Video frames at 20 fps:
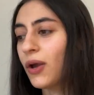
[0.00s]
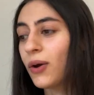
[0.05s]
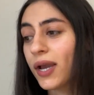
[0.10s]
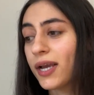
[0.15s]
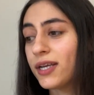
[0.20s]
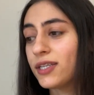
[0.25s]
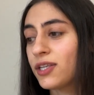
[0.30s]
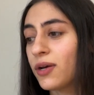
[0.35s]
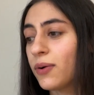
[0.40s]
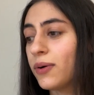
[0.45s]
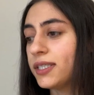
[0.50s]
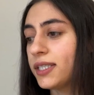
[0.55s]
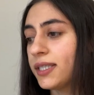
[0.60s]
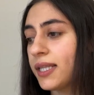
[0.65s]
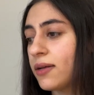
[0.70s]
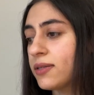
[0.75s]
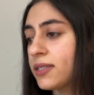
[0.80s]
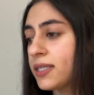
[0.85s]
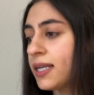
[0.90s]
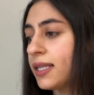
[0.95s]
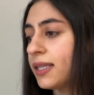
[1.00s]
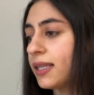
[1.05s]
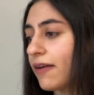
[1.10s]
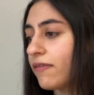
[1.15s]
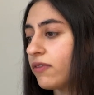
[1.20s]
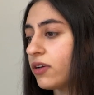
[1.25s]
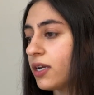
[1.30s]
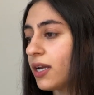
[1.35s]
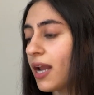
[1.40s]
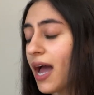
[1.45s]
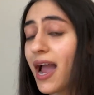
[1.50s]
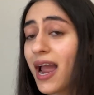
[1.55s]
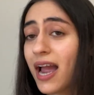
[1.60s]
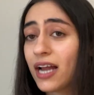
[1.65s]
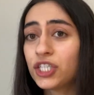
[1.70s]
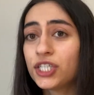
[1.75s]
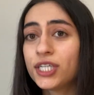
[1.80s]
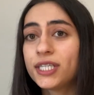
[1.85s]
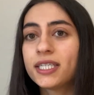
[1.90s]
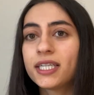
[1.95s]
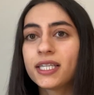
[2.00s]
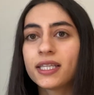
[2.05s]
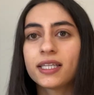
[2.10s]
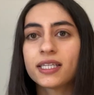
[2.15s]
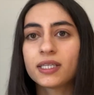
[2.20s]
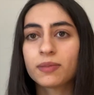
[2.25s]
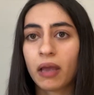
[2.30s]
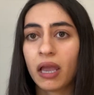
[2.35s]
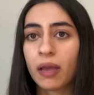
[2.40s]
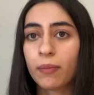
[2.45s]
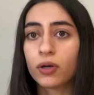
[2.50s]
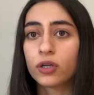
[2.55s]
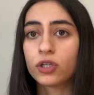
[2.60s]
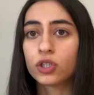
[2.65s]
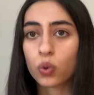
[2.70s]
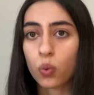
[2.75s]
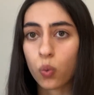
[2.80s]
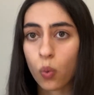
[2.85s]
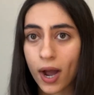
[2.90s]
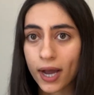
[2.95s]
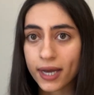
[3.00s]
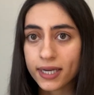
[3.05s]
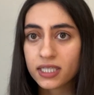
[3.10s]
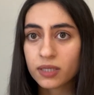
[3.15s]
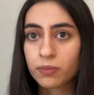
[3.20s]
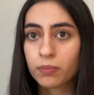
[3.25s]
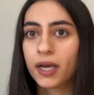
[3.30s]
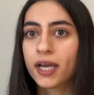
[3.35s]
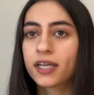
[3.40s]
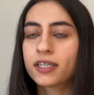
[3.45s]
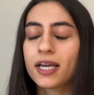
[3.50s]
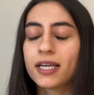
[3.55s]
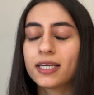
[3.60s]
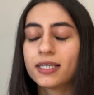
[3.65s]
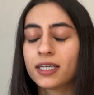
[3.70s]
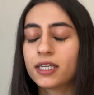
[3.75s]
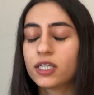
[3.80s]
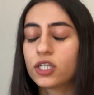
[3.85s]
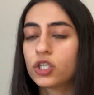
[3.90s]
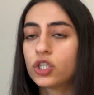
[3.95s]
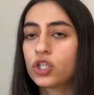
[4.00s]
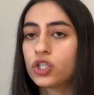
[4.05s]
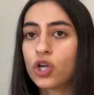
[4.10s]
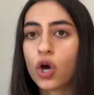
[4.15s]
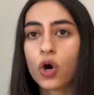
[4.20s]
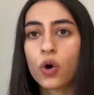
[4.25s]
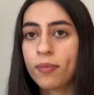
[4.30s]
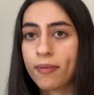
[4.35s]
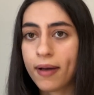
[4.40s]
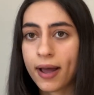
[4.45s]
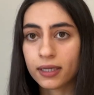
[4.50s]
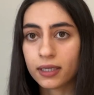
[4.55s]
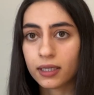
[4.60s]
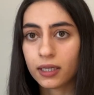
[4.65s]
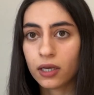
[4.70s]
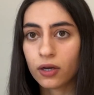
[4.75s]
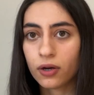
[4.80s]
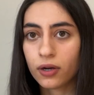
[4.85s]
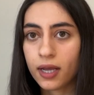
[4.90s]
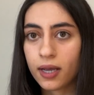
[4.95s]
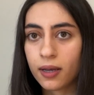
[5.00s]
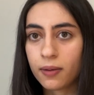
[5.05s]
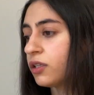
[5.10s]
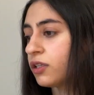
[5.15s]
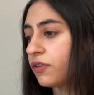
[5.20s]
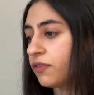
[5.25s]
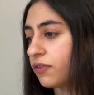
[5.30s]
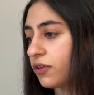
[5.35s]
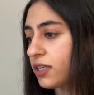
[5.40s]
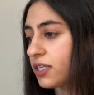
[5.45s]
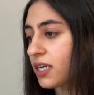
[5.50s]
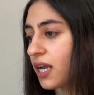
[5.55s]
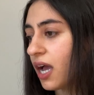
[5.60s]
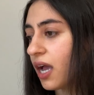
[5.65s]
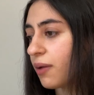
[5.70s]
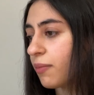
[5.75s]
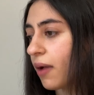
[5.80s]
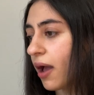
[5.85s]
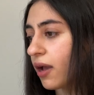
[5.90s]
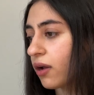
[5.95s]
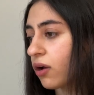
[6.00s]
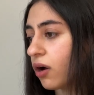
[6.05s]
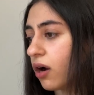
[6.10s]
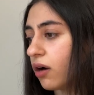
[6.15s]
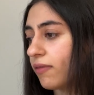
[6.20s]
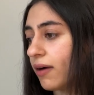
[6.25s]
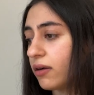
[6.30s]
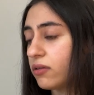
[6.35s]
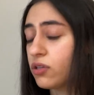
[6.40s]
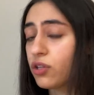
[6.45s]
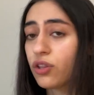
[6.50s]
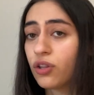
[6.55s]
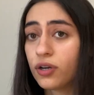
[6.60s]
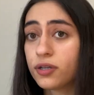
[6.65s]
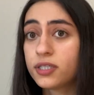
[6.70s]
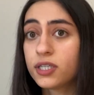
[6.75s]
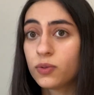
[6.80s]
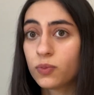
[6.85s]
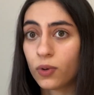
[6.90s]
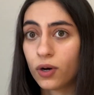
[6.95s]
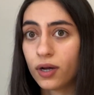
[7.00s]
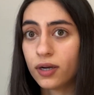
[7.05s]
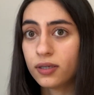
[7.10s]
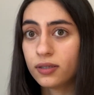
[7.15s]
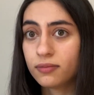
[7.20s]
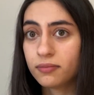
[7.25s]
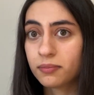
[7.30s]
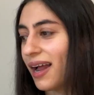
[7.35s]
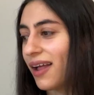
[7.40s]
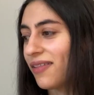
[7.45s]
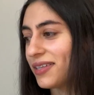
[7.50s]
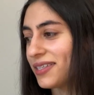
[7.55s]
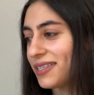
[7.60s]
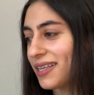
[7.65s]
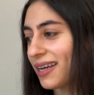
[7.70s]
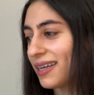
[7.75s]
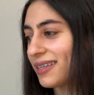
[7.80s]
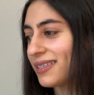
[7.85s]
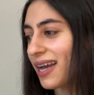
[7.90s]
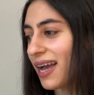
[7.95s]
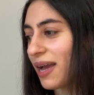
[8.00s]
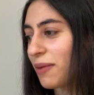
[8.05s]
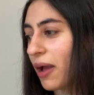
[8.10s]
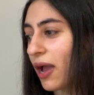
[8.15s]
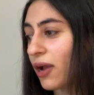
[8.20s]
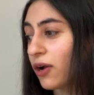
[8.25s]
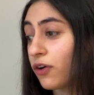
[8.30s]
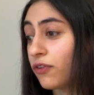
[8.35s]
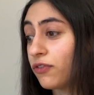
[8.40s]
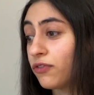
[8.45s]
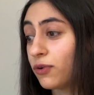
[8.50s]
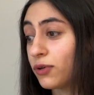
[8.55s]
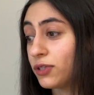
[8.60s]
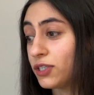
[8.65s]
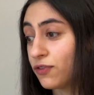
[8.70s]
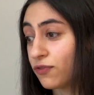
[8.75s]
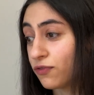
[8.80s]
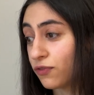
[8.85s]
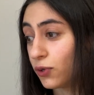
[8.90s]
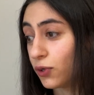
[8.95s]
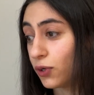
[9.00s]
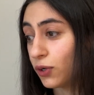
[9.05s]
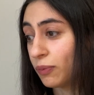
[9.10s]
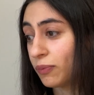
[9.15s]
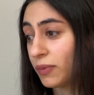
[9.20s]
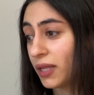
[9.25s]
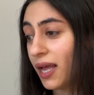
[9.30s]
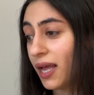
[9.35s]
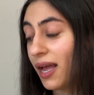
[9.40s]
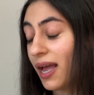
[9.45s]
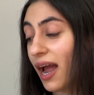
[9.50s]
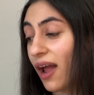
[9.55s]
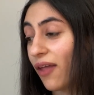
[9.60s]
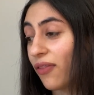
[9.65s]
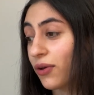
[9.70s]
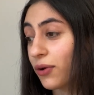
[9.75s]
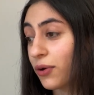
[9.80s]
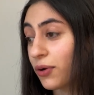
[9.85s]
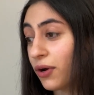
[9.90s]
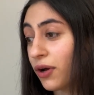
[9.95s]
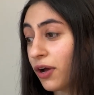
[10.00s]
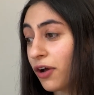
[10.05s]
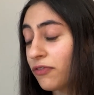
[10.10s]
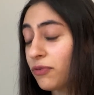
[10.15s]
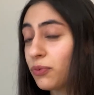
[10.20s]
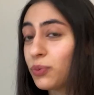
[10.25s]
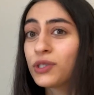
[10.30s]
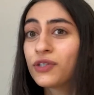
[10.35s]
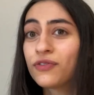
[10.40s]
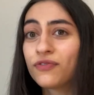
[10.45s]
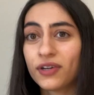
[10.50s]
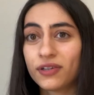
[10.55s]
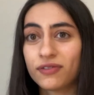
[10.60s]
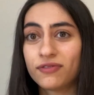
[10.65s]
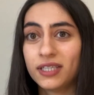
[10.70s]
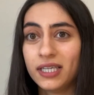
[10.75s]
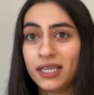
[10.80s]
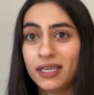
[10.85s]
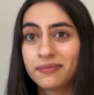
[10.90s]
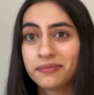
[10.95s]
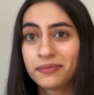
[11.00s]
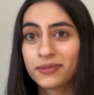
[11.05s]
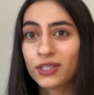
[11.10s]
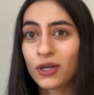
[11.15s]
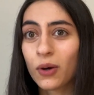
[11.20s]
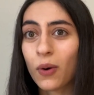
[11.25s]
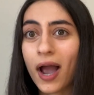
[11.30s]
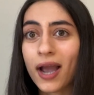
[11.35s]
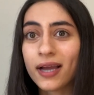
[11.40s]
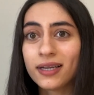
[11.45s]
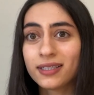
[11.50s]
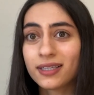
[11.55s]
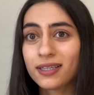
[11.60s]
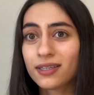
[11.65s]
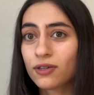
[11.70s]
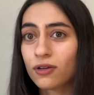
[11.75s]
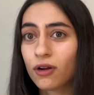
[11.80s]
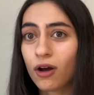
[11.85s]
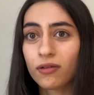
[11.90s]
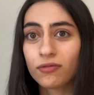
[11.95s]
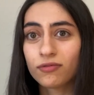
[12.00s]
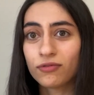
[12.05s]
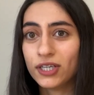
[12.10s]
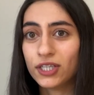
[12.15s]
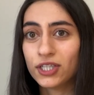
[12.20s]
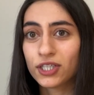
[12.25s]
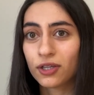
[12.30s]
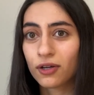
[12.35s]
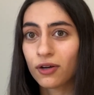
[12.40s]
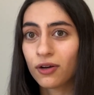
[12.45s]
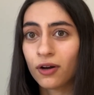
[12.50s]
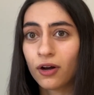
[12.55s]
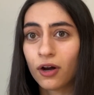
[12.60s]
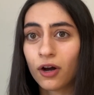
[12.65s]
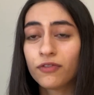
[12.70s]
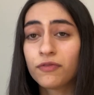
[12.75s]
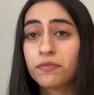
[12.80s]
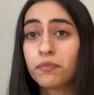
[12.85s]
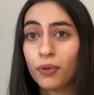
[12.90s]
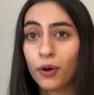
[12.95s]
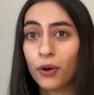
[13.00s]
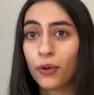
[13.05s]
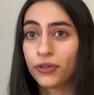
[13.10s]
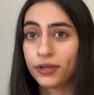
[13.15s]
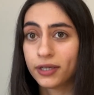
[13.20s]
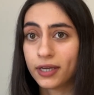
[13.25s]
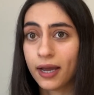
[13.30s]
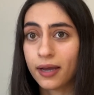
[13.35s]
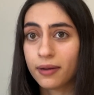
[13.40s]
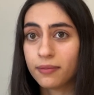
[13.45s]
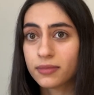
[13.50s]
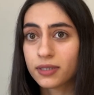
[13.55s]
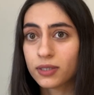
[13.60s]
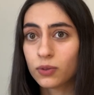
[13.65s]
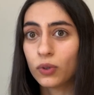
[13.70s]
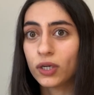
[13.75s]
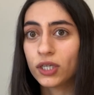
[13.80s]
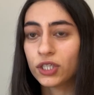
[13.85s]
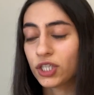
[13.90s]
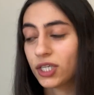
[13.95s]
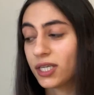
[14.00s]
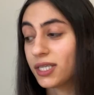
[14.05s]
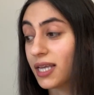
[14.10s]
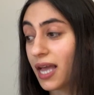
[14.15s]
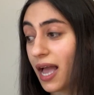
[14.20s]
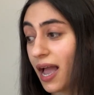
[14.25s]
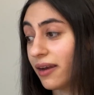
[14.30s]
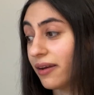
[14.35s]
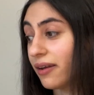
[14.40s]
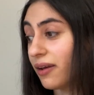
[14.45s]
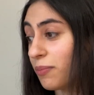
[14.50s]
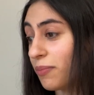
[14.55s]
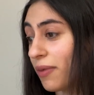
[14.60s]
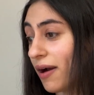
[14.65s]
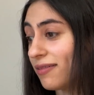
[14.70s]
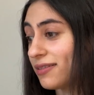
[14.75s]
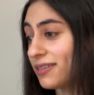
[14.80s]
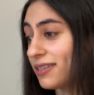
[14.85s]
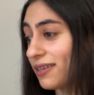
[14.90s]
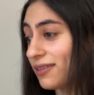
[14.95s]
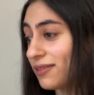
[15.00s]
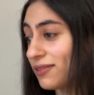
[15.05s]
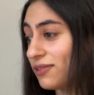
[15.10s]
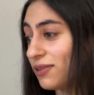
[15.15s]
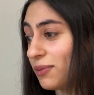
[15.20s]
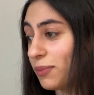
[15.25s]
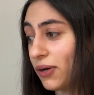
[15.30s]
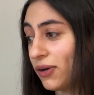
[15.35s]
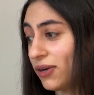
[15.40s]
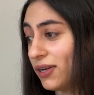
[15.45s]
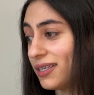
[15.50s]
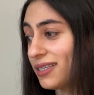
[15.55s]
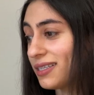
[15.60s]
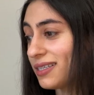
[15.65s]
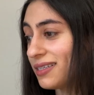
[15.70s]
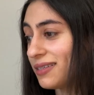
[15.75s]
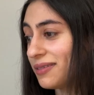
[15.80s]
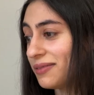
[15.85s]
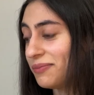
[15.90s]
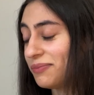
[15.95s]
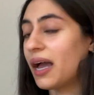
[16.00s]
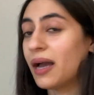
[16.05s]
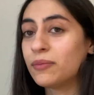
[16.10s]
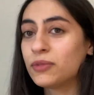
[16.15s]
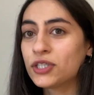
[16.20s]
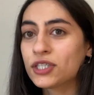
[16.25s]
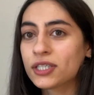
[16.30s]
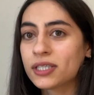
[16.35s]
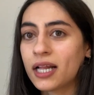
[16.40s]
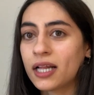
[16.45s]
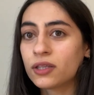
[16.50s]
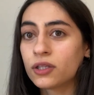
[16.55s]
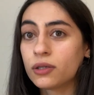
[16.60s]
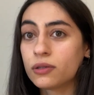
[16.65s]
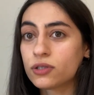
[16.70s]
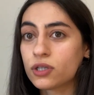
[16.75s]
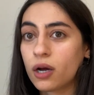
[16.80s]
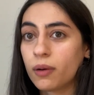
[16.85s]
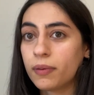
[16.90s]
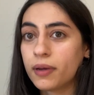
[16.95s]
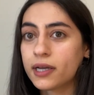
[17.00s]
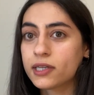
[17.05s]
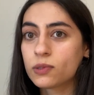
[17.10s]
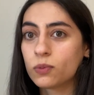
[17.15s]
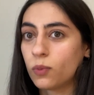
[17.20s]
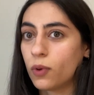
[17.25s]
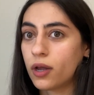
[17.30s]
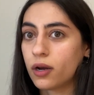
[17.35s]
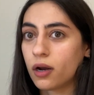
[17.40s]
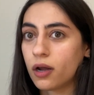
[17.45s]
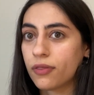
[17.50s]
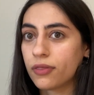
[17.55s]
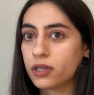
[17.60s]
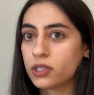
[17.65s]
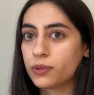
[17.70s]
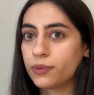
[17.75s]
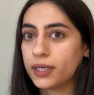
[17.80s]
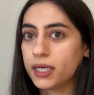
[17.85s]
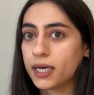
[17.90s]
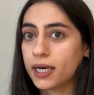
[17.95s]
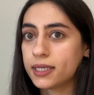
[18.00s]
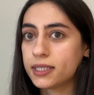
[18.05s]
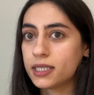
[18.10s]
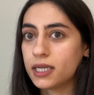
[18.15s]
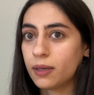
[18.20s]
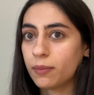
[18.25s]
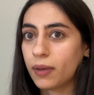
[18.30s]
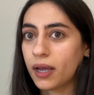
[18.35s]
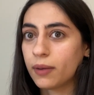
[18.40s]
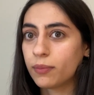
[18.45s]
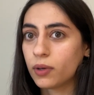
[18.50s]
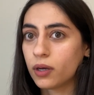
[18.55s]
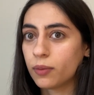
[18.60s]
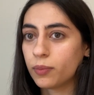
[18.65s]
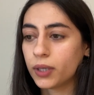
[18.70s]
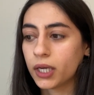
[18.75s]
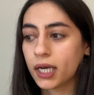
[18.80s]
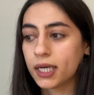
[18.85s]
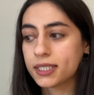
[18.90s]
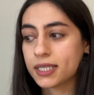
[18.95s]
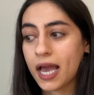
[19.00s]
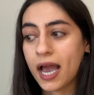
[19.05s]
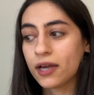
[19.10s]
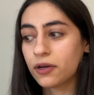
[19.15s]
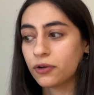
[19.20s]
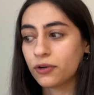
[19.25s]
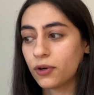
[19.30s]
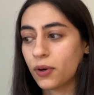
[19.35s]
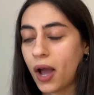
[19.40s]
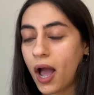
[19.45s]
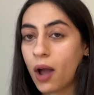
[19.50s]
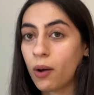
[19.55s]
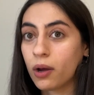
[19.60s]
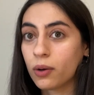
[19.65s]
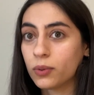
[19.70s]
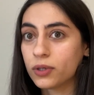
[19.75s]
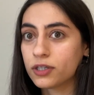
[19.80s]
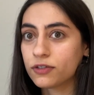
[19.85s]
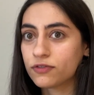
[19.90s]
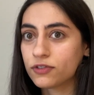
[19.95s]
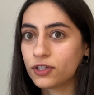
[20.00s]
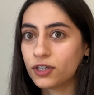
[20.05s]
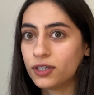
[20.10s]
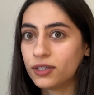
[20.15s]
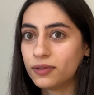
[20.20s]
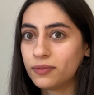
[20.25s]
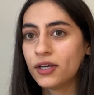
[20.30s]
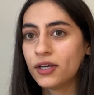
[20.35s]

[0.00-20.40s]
Okay, so in 2011, I actually did this paper twice because I did so badly on it. The first time I got around 31, and the second time I got 44 and the cutoff was 50. So I did not reach the cutoff both times, which is kind of embarrassing to be honest. I'm just glad those topics went on the 2019 paper because I don't know how I would have done.